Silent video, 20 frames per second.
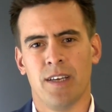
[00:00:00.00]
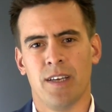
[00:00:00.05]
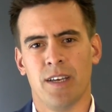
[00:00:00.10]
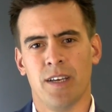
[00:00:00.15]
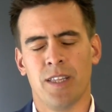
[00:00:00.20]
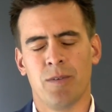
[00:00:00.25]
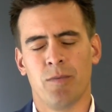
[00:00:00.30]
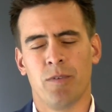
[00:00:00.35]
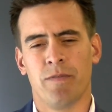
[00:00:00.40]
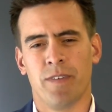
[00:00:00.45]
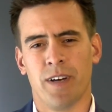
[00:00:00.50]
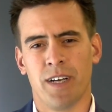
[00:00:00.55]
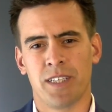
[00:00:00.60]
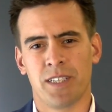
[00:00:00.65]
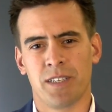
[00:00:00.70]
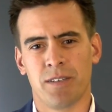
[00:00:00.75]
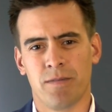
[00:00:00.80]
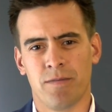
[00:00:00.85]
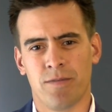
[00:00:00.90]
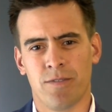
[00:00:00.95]
that we're
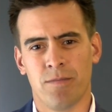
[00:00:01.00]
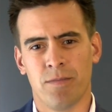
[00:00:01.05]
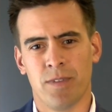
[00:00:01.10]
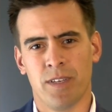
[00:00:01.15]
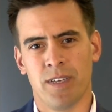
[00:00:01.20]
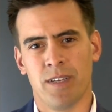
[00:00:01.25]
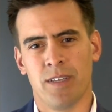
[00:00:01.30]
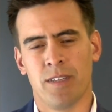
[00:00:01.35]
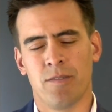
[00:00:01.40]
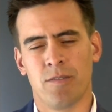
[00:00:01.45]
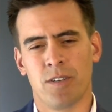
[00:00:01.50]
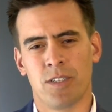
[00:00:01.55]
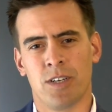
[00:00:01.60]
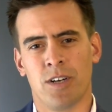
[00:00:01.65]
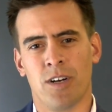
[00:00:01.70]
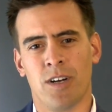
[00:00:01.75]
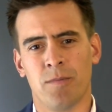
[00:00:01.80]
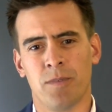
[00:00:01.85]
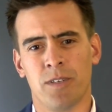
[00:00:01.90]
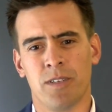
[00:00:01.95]
facing from the
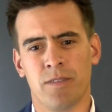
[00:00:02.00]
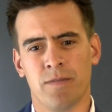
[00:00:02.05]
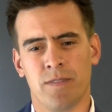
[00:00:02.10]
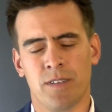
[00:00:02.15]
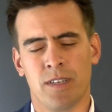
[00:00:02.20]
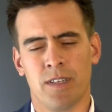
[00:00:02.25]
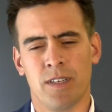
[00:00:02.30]
retirement of